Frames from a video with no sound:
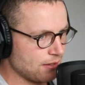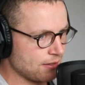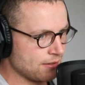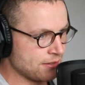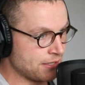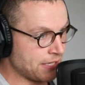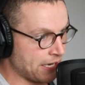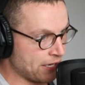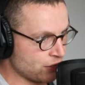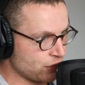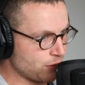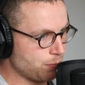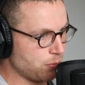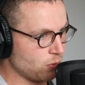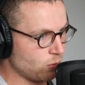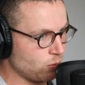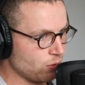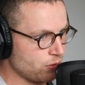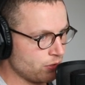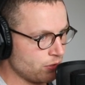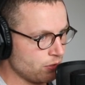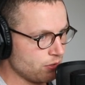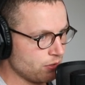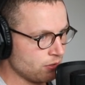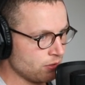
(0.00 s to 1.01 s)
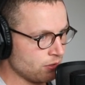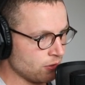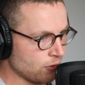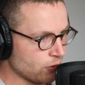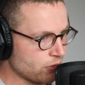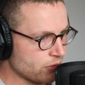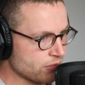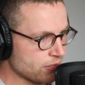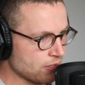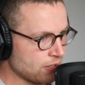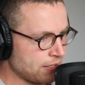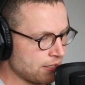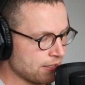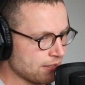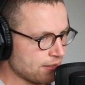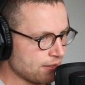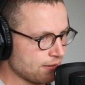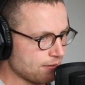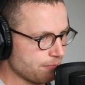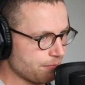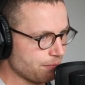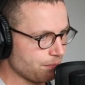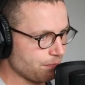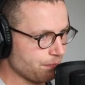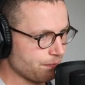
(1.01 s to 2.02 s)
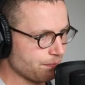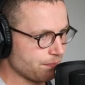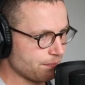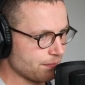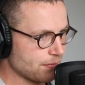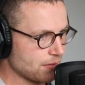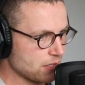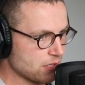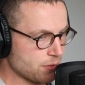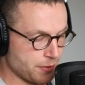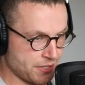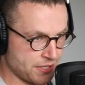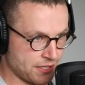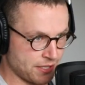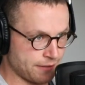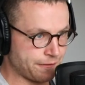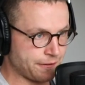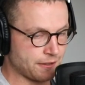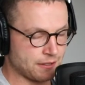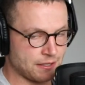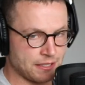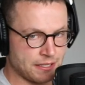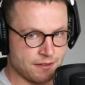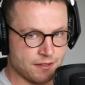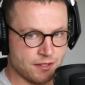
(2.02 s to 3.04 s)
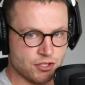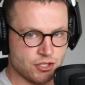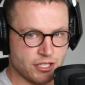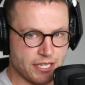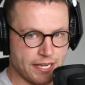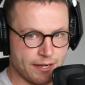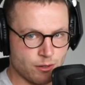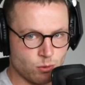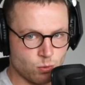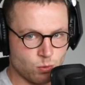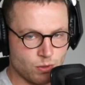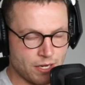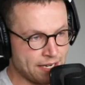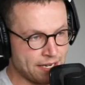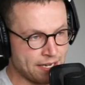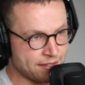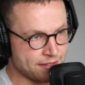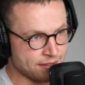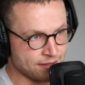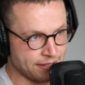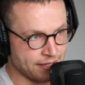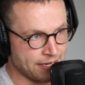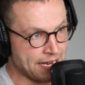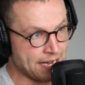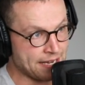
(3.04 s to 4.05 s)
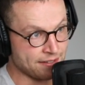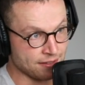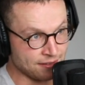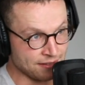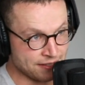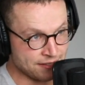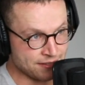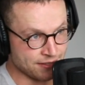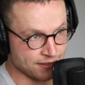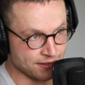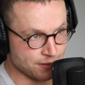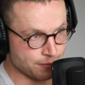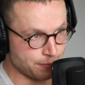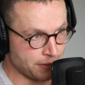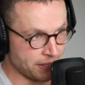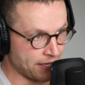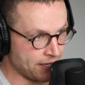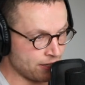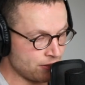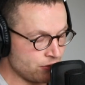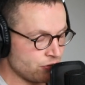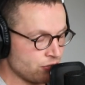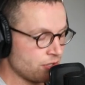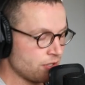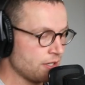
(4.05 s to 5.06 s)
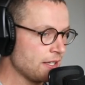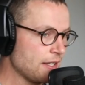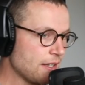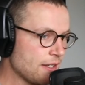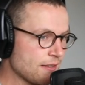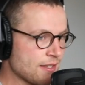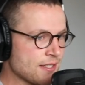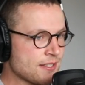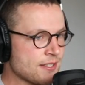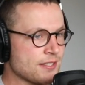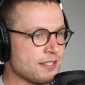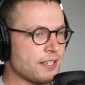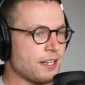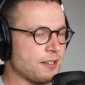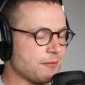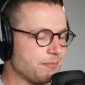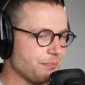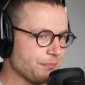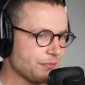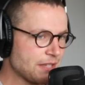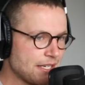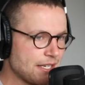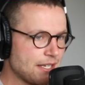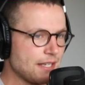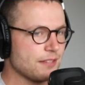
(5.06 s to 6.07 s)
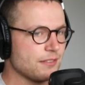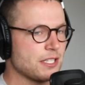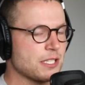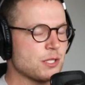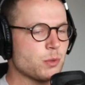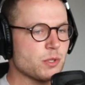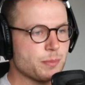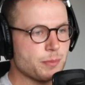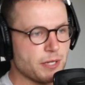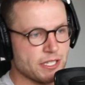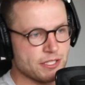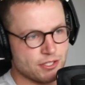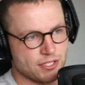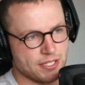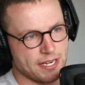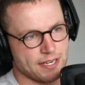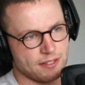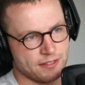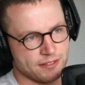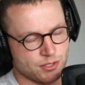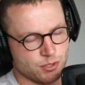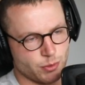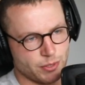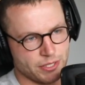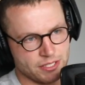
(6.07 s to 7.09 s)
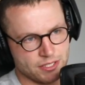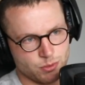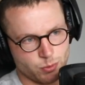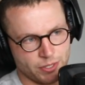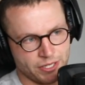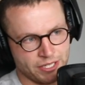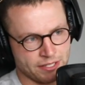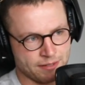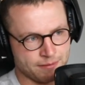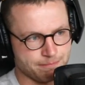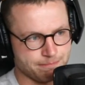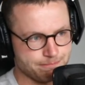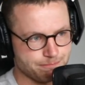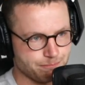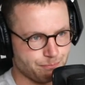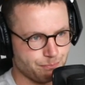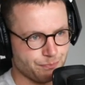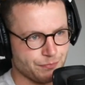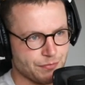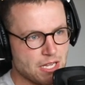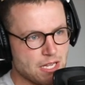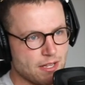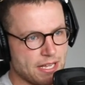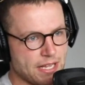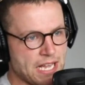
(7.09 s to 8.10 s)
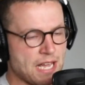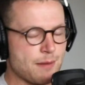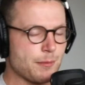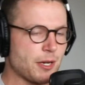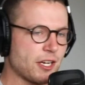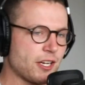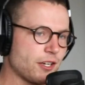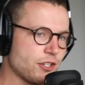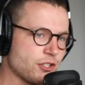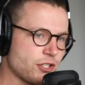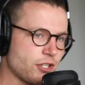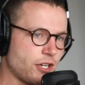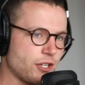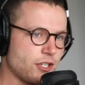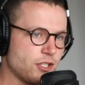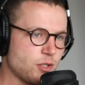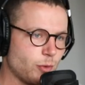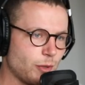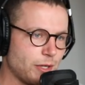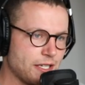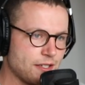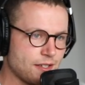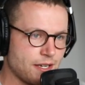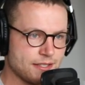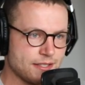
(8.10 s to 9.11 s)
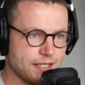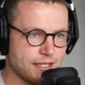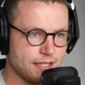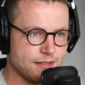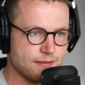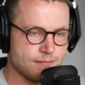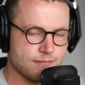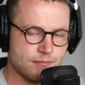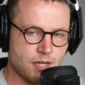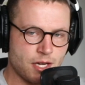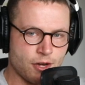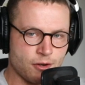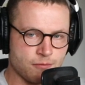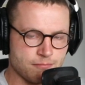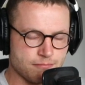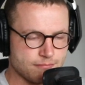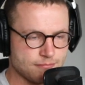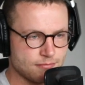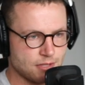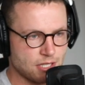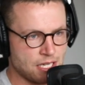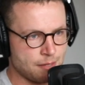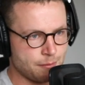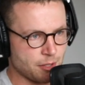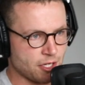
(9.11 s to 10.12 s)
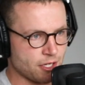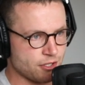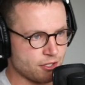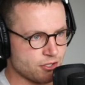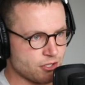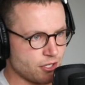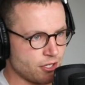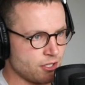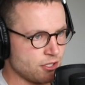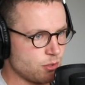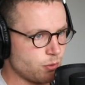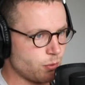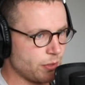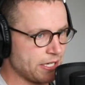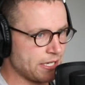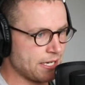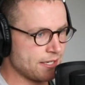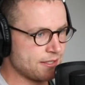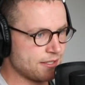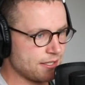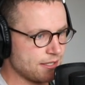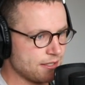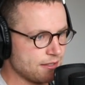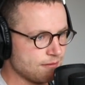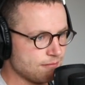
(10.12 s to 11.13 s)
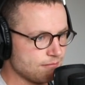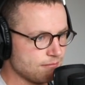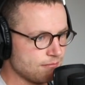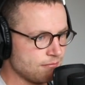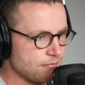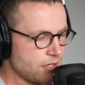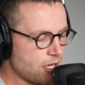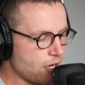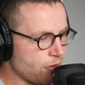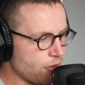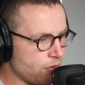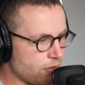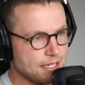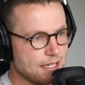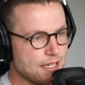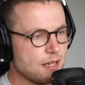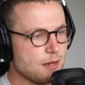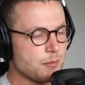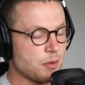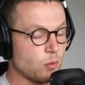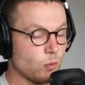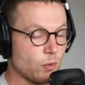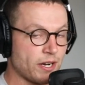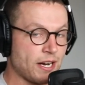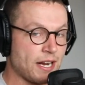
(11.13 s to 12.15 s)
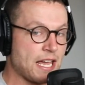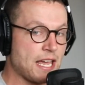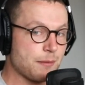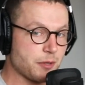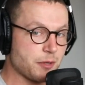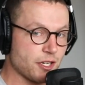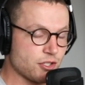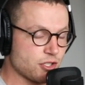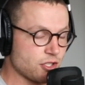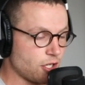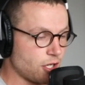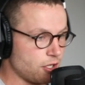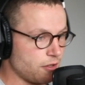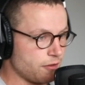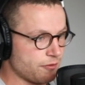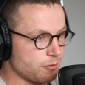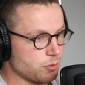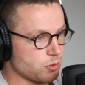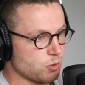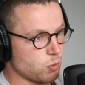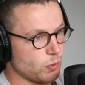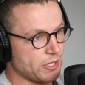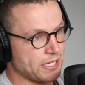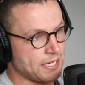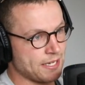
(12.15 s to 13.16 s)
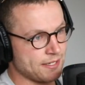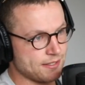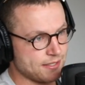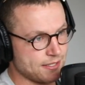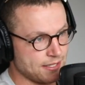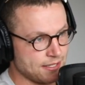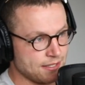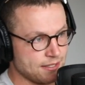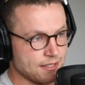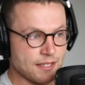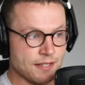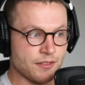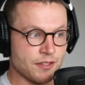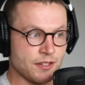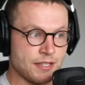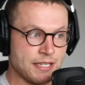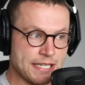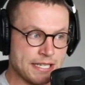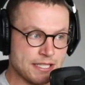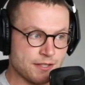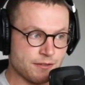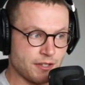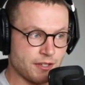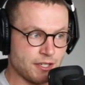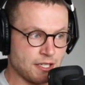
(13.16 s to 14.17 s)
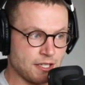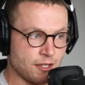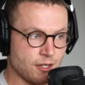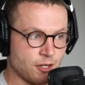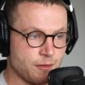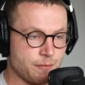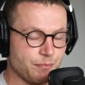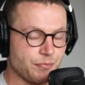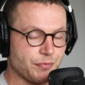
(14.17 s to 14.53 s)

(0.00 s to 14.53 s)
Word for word: dashboard looks like, specifically the channel analytics page, this is it. This was my channel in 2020. Am I going to show you 2019? No. Am I going to show you 2018? No. But what I am going to show you from 2018 in the next video